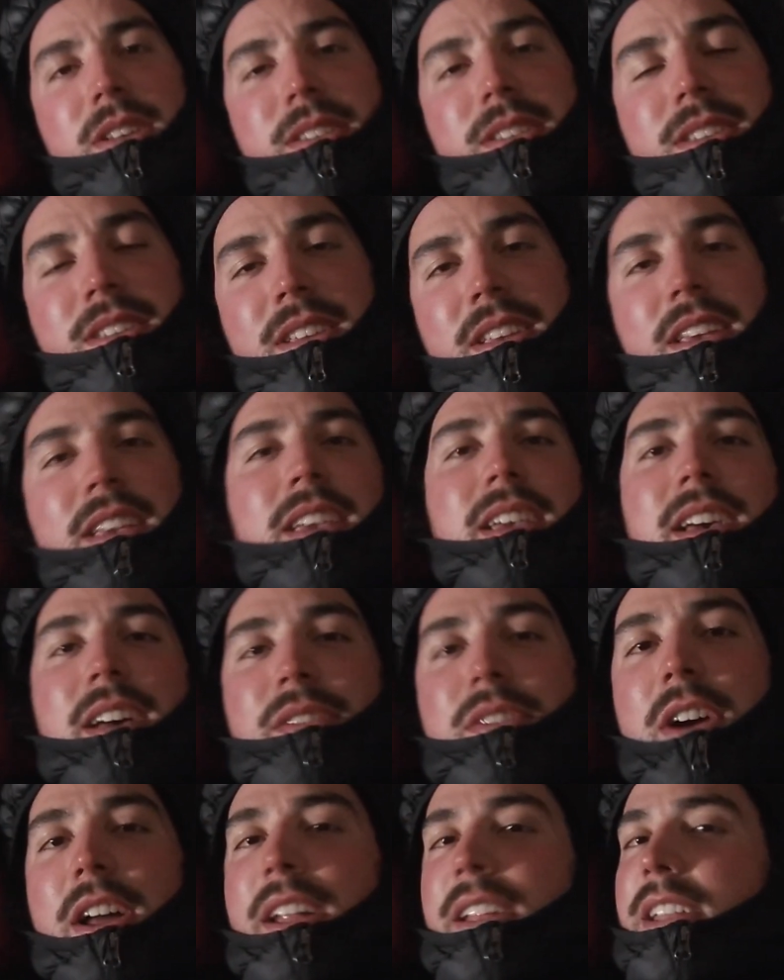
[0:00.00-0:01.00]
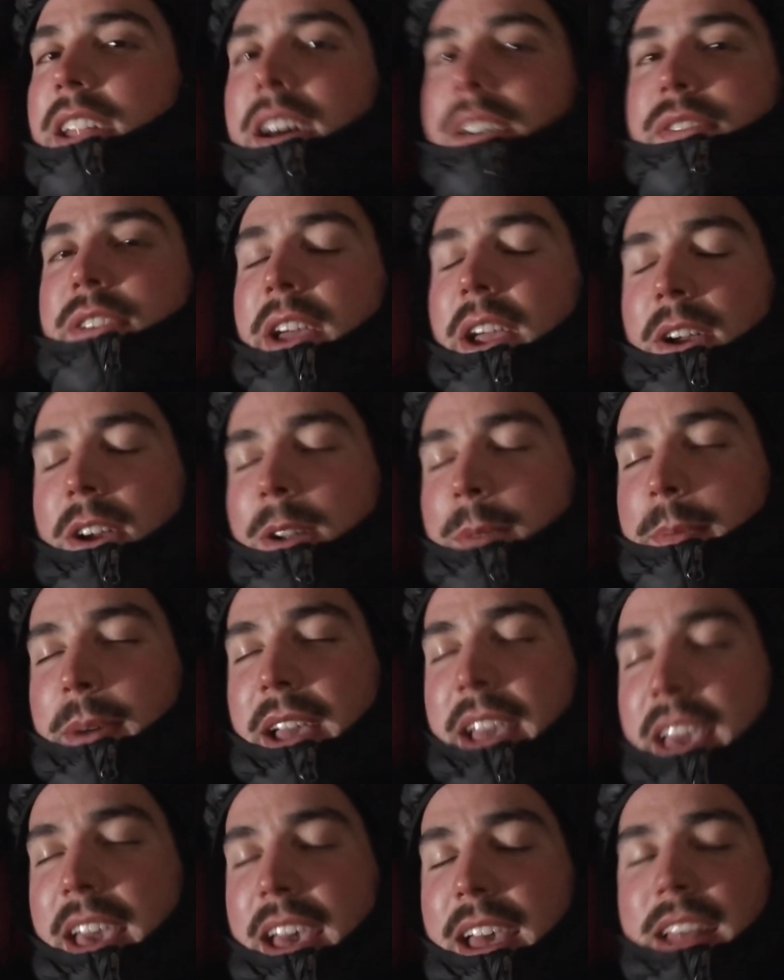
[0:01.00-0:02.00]
can see I've got enough hair on
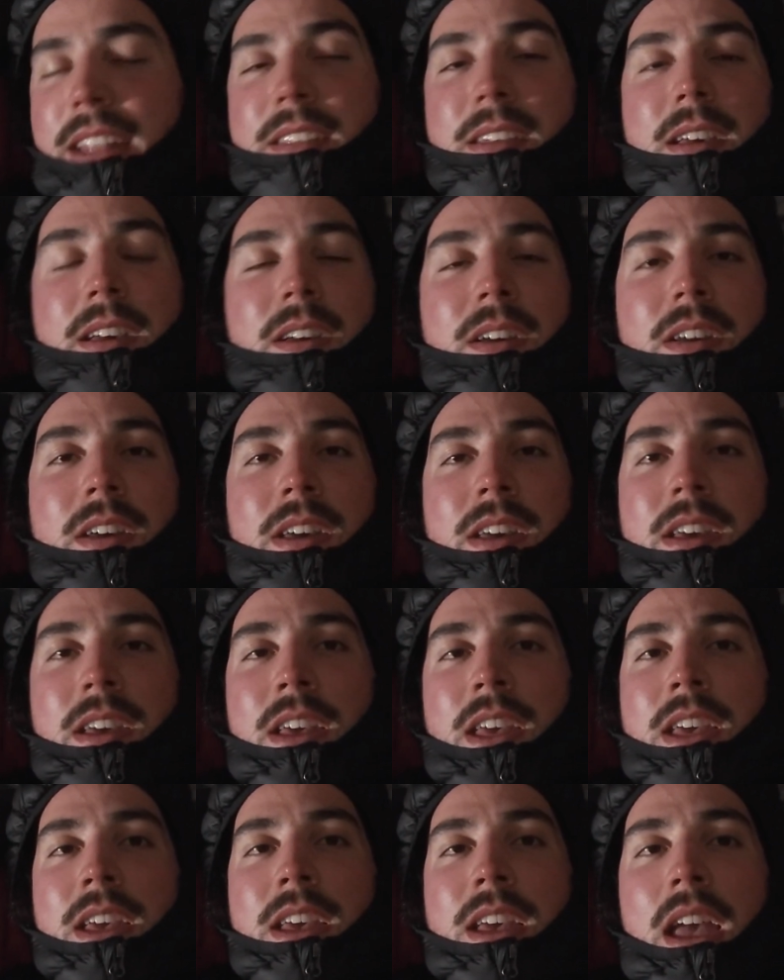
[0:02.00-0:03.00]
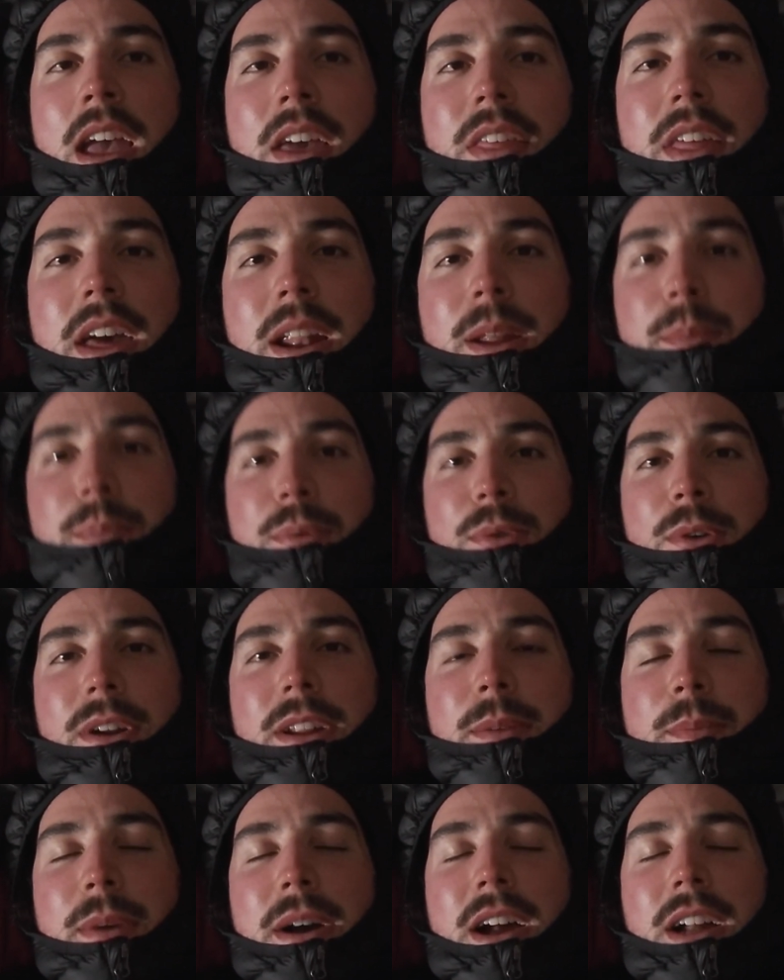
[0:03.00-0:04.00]
my head that it
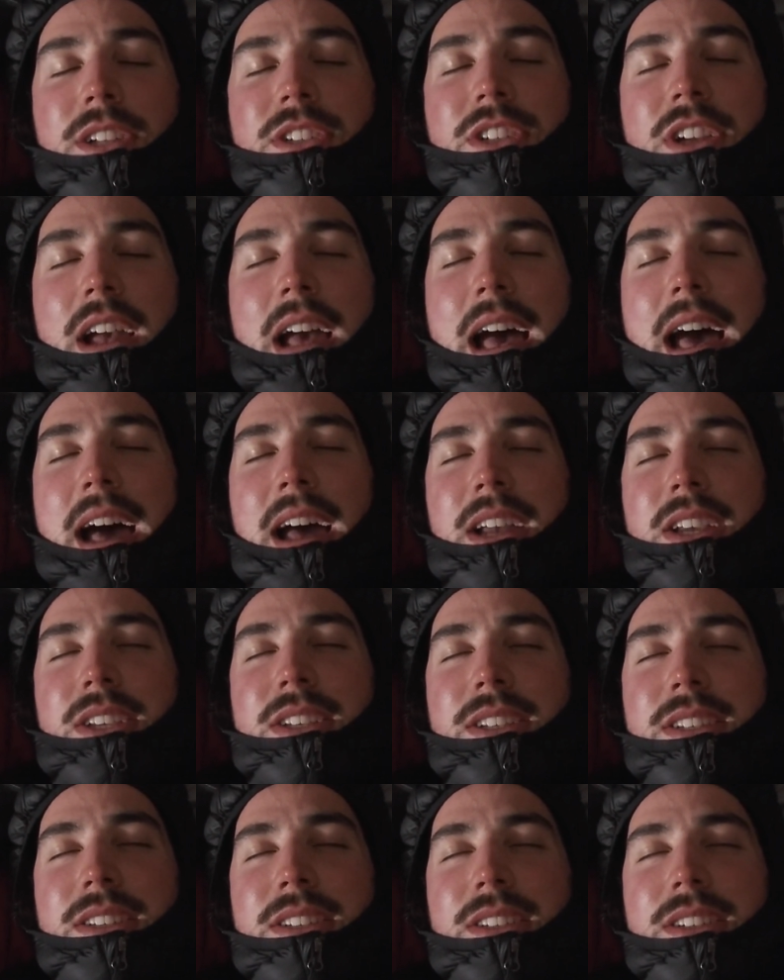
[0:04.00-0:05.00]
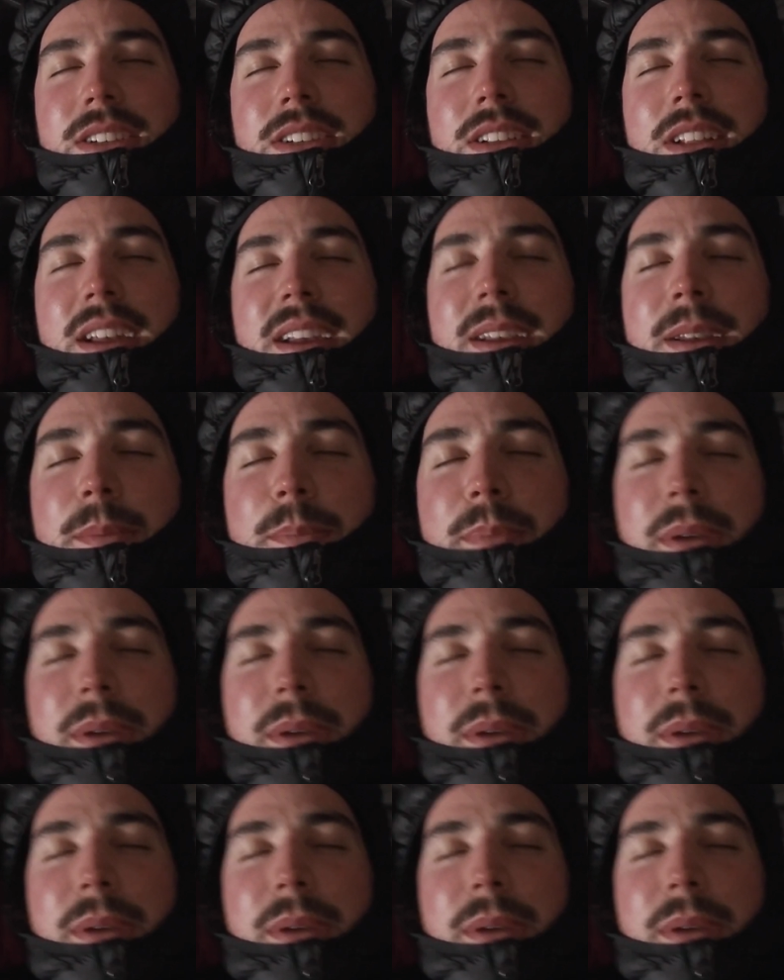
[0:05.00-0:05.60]
pretty much acts like a